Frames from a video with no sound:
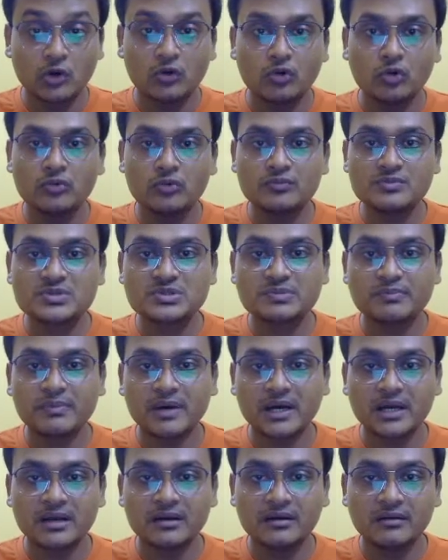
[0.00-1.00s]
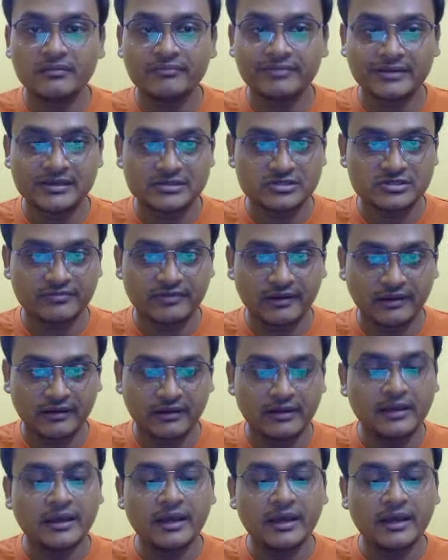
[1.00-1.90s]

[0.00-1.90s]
Homespun philosopher.